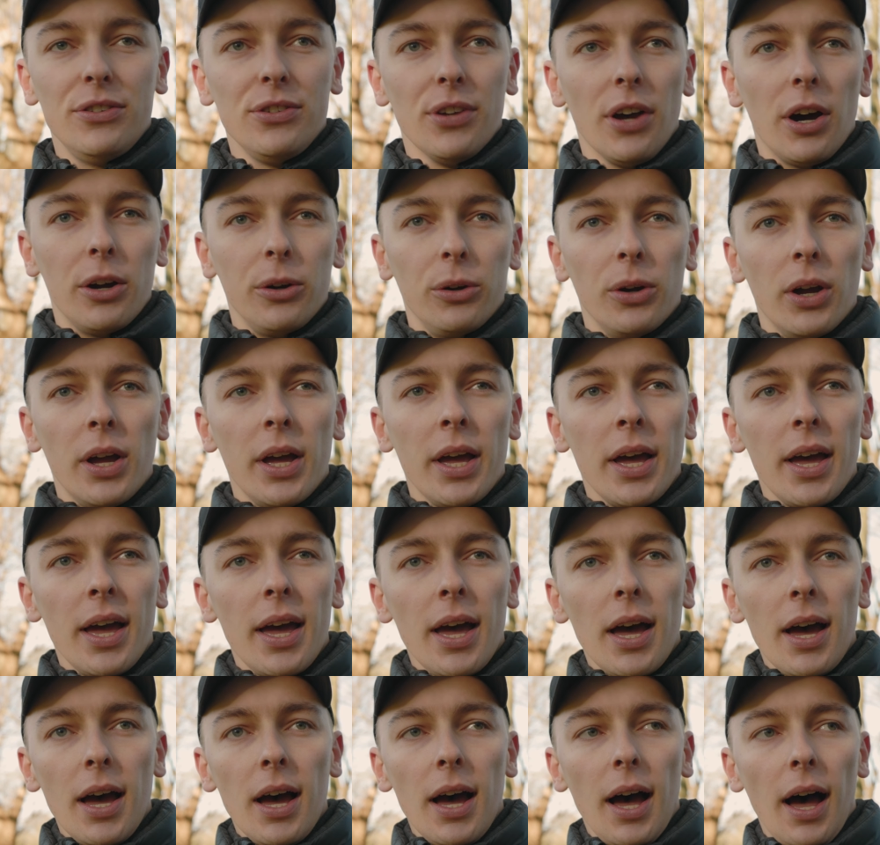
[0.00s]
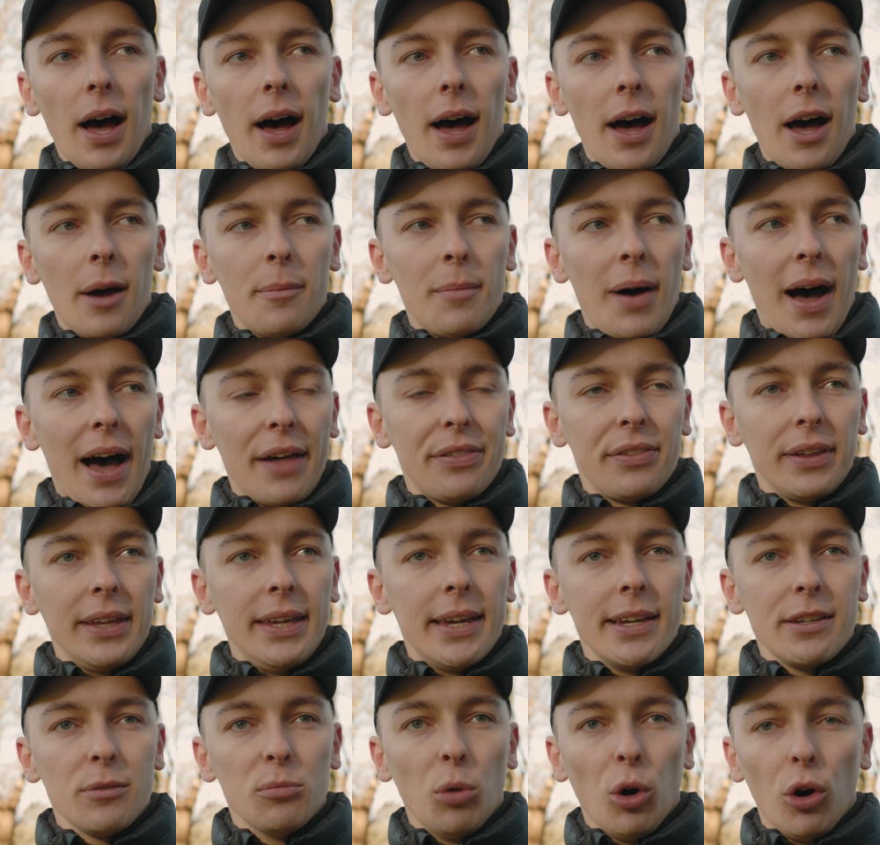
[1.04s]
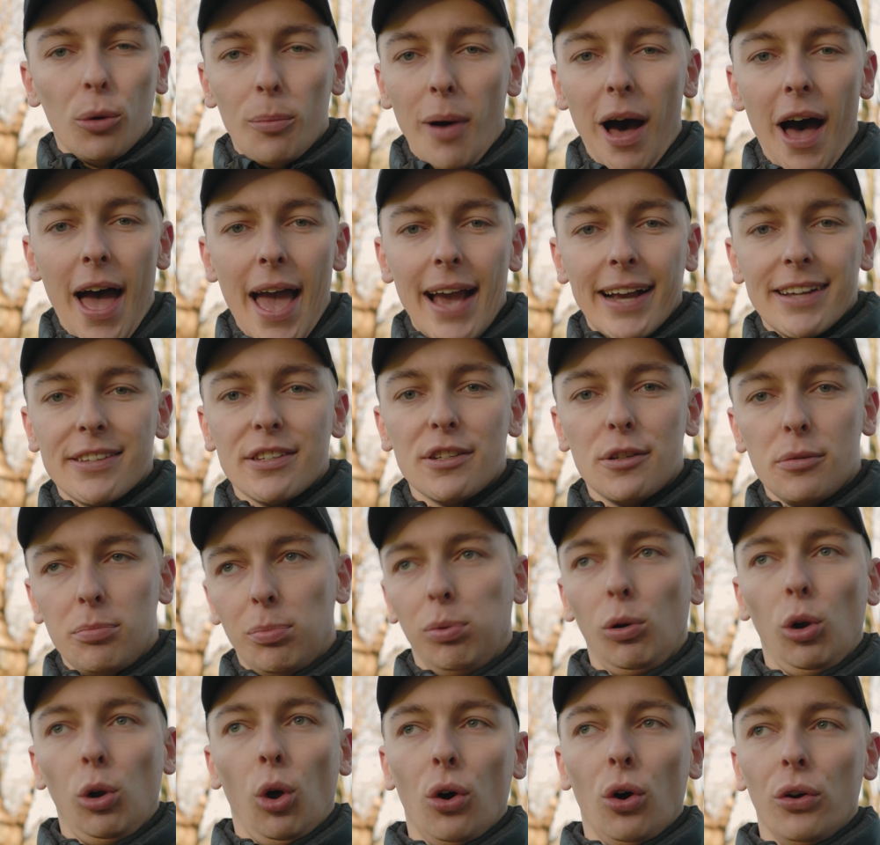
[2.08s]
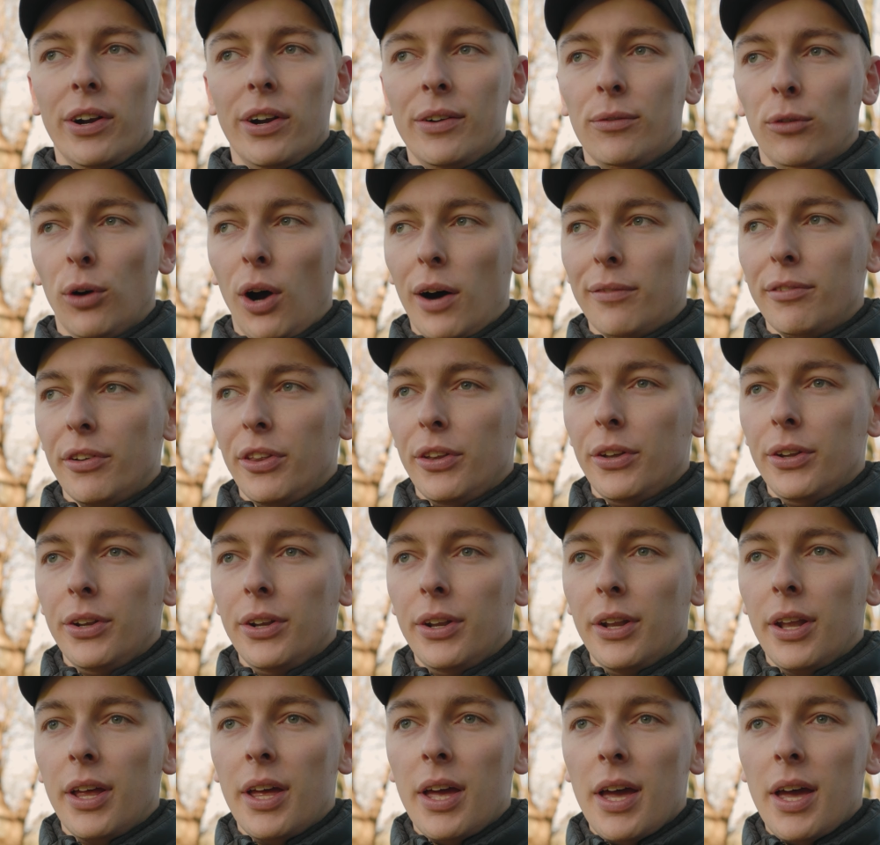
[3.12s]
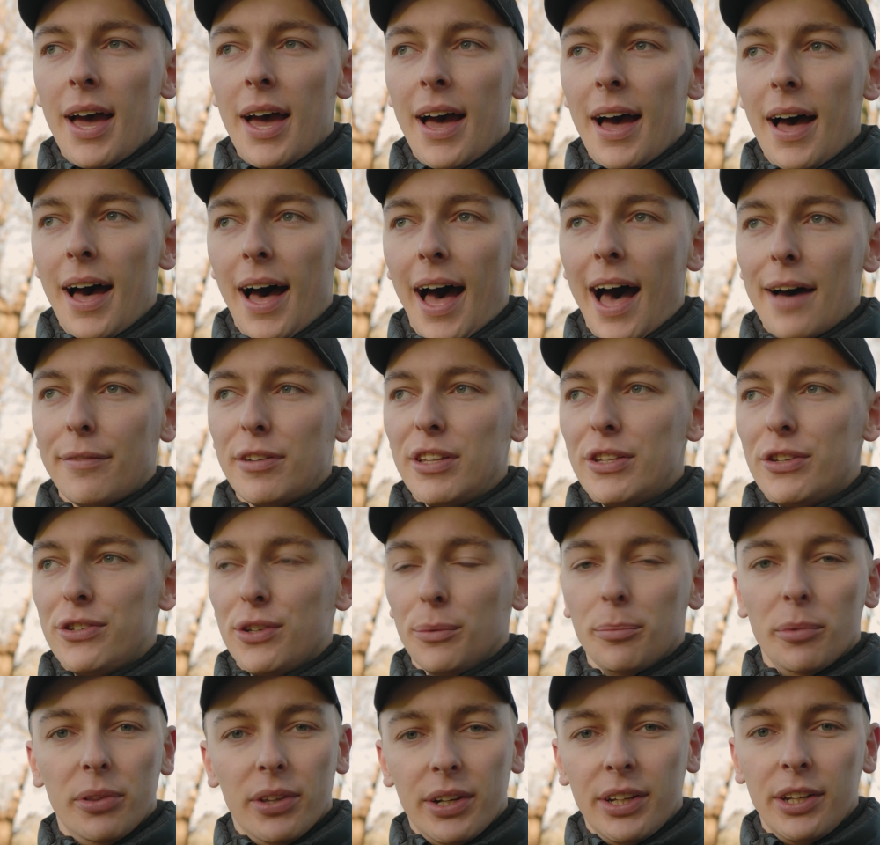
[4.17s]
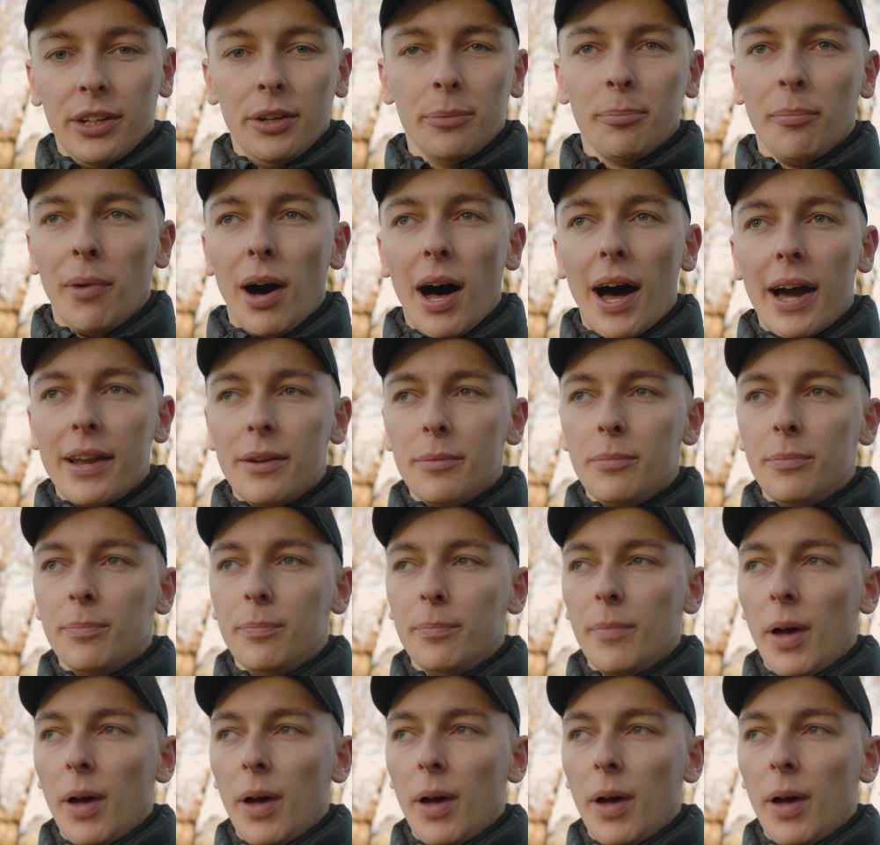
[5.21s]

So I think it's more about exploring rather than having something in your mind.